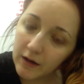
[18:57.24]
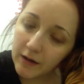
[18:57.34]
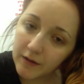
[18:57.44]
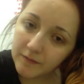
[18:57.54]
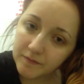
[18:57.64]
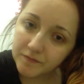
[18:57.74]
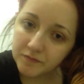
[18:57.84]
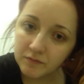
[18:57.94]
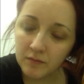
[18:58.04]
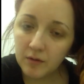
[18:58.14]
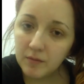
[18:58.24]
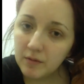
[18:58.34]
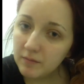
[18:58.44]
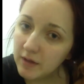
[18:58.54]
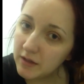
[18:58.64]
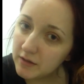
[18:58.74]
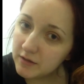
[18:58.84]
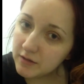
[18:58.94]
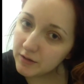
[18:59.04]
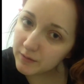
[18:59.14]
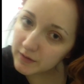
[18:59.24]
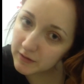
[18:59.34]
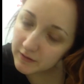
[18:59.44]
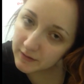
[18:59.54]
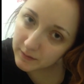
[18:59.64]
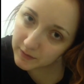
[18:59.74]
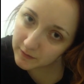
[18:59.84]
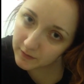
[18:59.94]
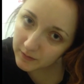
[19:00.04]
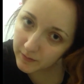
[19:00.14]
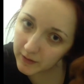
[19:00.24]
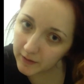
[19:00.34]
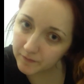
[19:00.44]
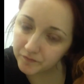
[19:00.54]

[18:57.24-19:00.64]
My mum managed to come in and see me for a bit,